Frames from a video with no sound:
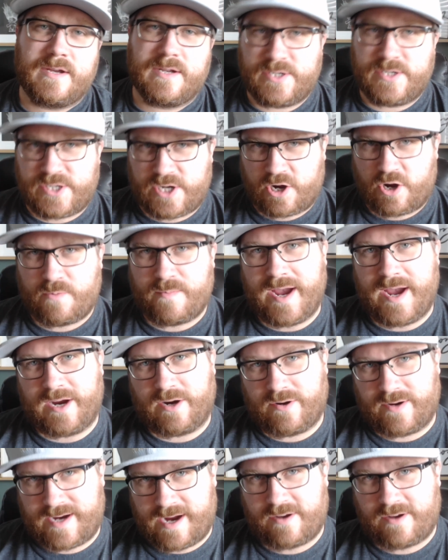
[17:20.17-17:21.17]

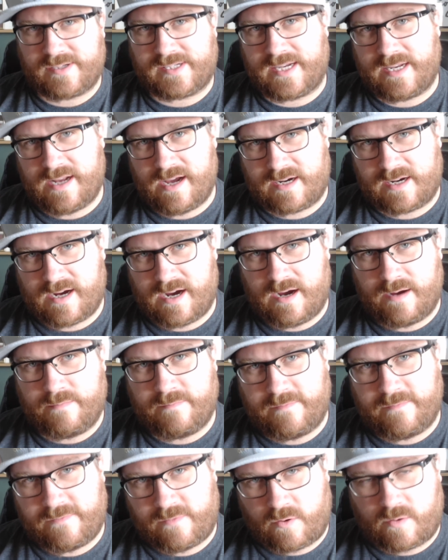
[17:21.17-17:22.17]

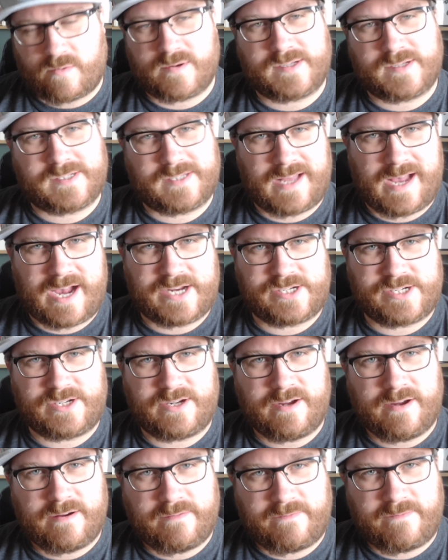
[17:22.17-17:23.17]

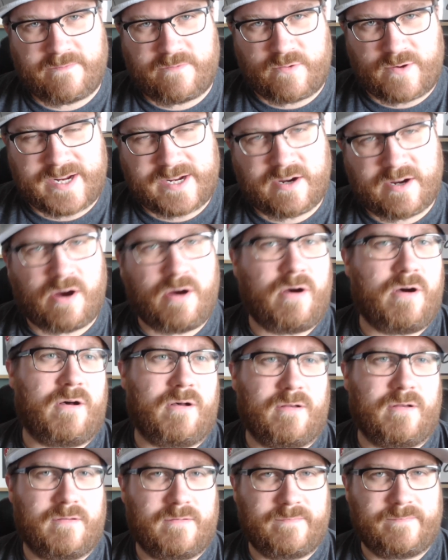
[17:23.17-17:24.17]
jeremiahkrakowski.com/free
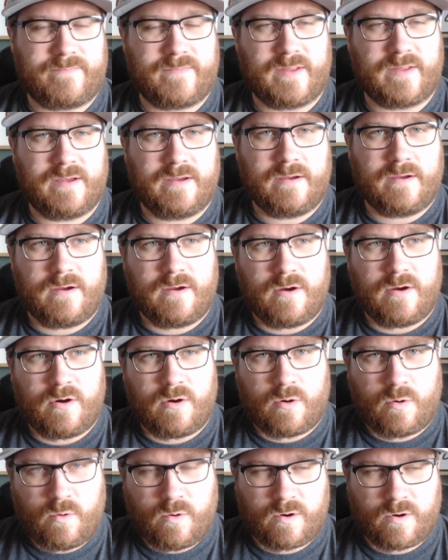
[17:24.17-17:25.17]
call.
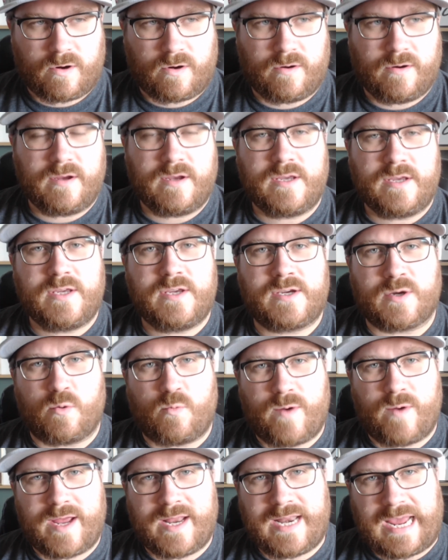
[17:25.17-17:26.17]
Or you
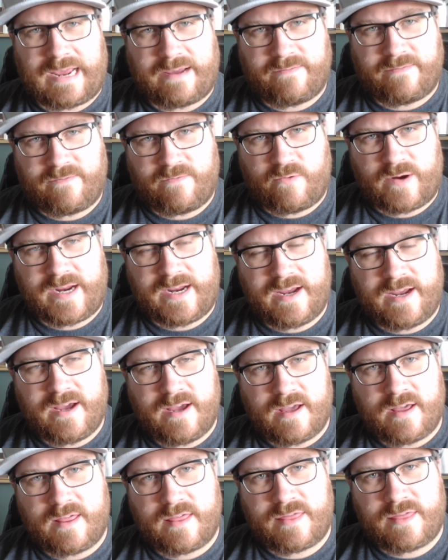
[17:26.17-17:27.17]
can win a free
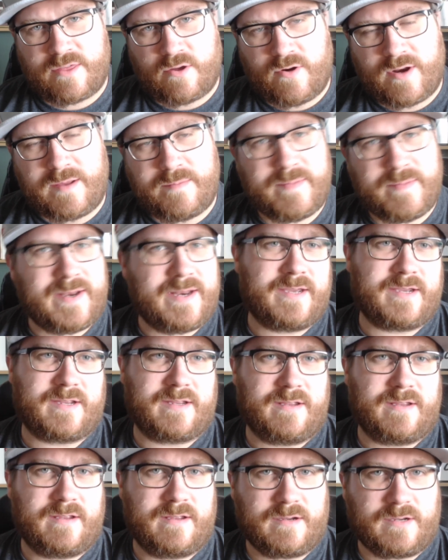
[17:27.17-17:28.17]
30-minute
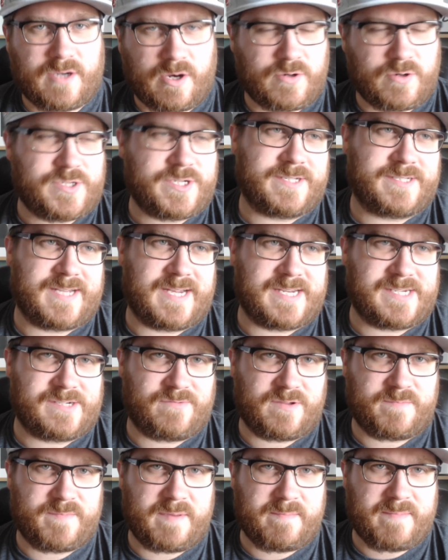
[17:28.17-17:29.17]
coaching session
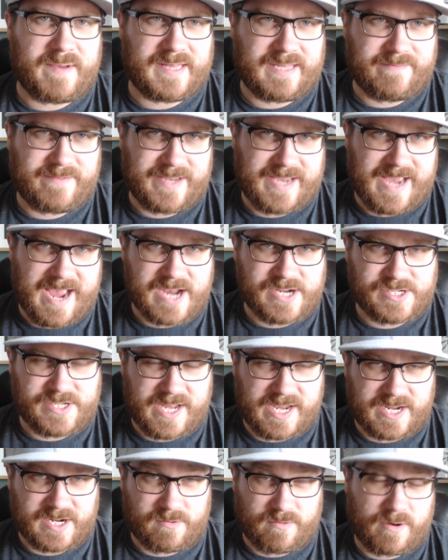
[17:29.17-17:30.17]
with me by leaving
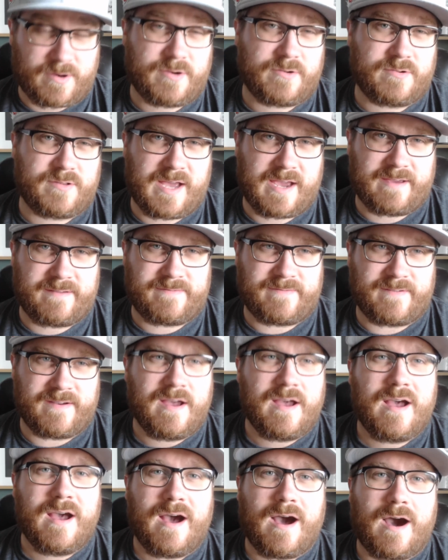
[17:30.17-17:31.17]
#GrowYourLife
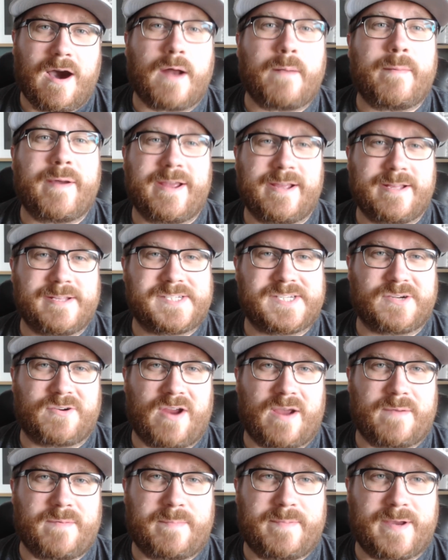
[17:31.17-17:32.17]
on my
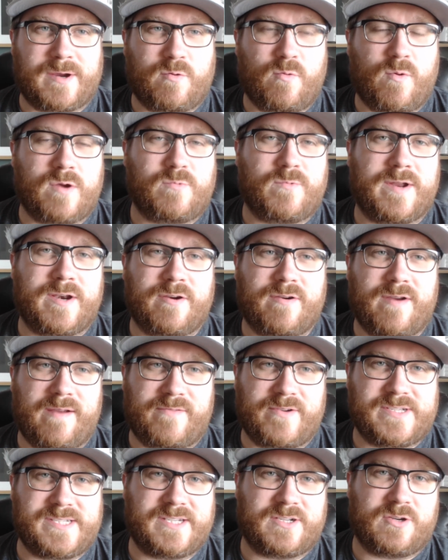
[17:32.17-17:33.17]
Instagram. I pick one winner
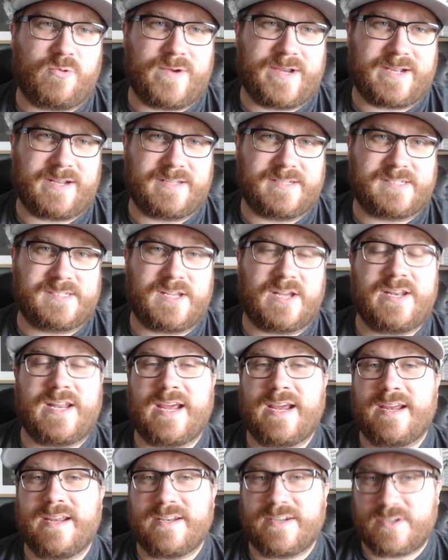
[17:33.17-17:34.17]
every single week on
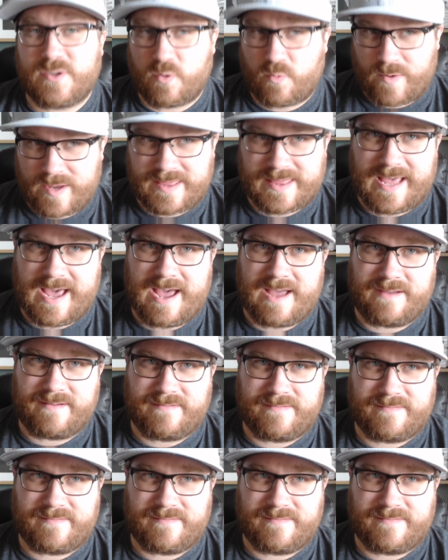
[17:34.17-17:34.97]
Sunday to win that.